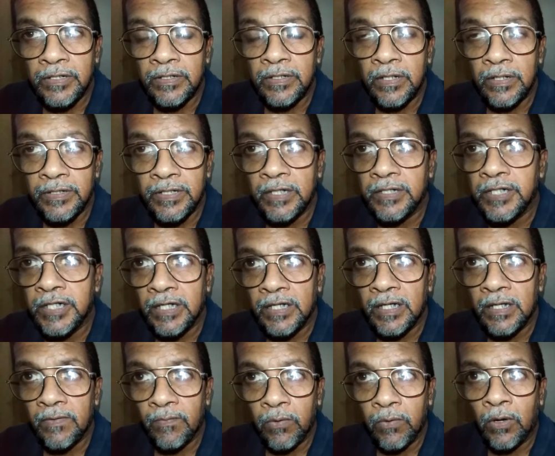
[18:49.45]

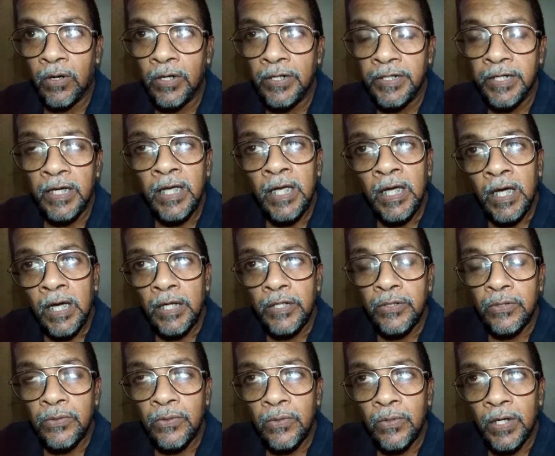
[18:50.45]
surgical ward,
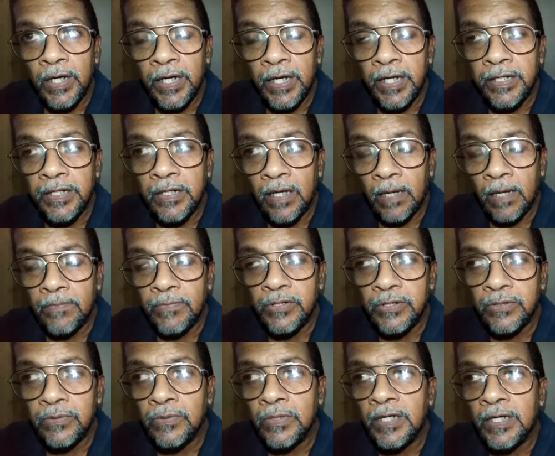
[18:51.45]
it comes
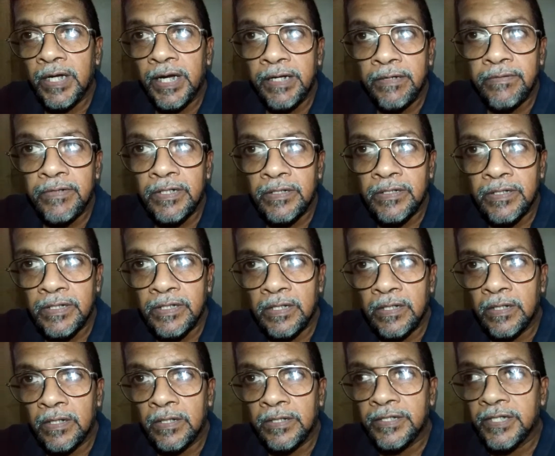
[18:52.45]
to the entrance
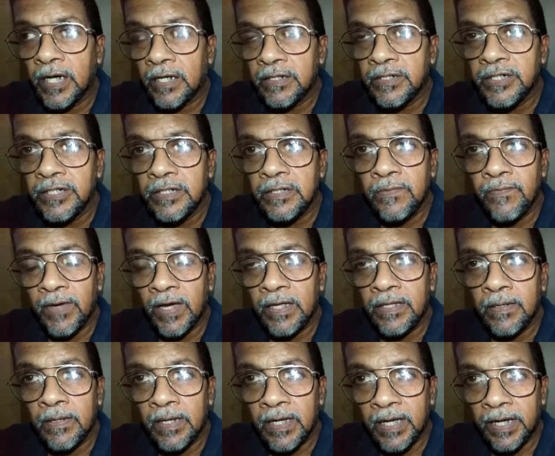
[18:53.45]
junction where
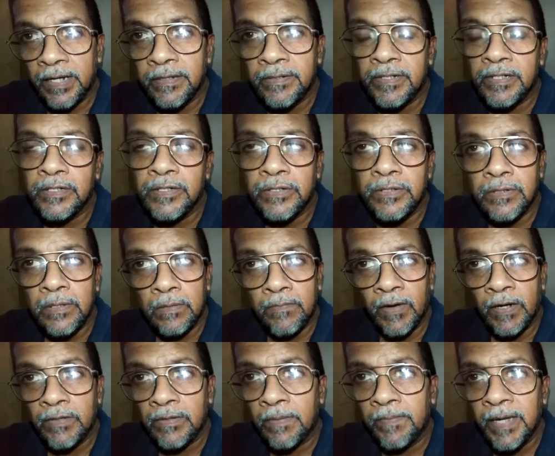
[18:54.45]
the entrance,
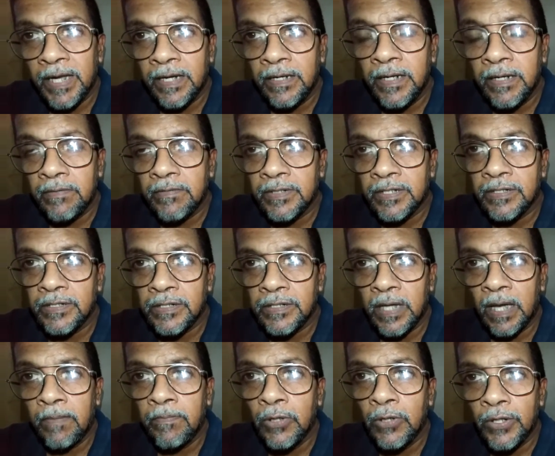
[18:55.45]
one of the main entrance,
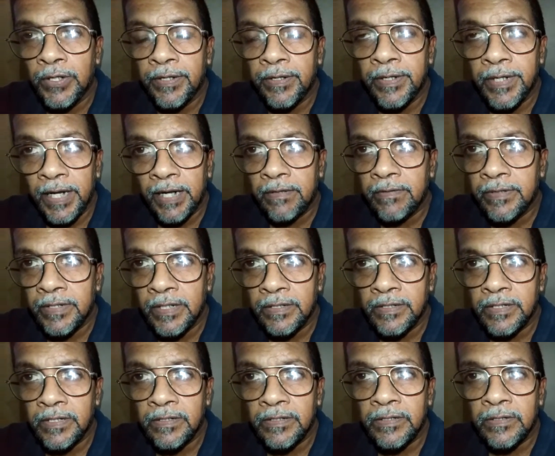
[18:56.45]
ambulatory
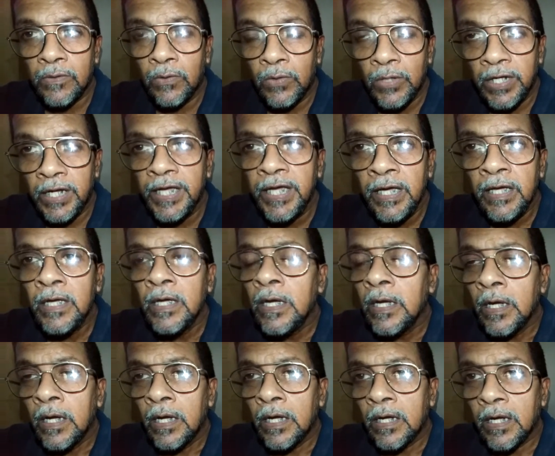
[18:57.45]
entrances only,
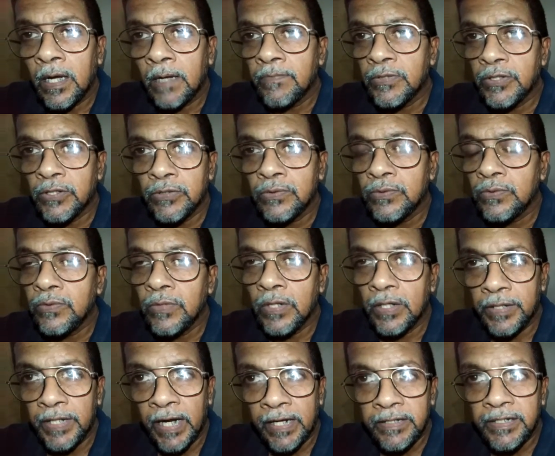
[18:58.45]
comes through
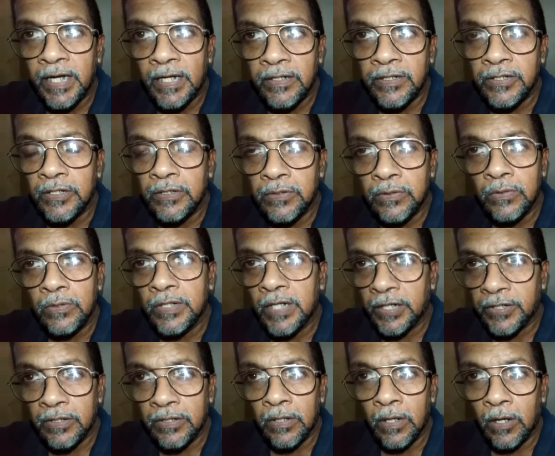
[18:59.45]
that junction to
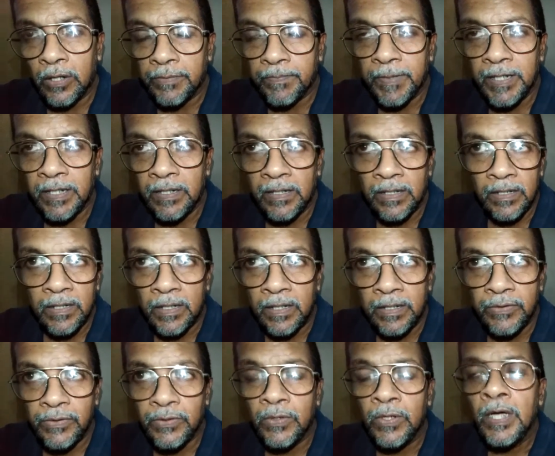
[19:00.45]
National Hospital.
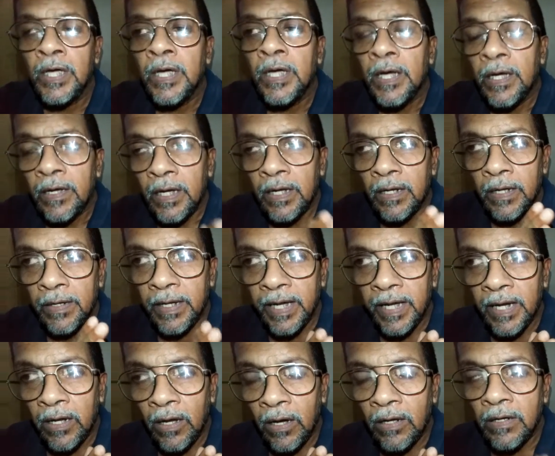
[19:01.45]
So
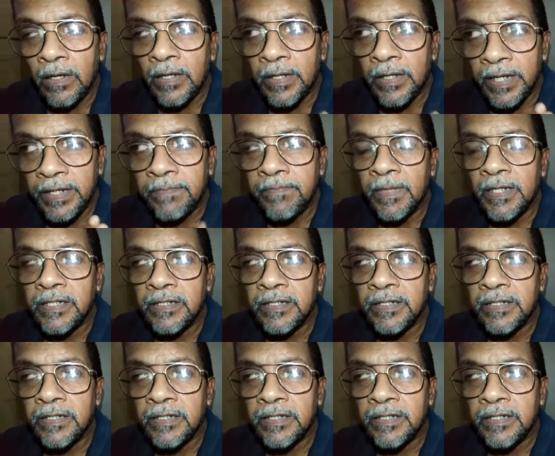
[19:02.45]
along it must